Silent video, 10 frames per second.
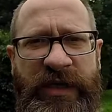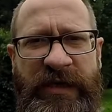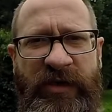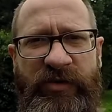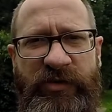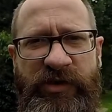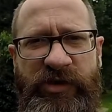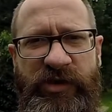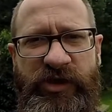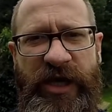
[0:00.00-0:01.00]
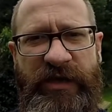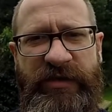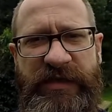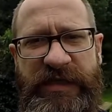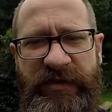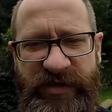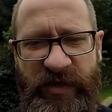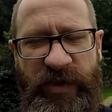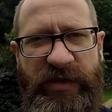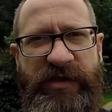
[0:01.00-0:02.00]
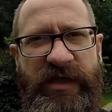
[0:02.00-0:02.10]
day long, just to check to see if someone else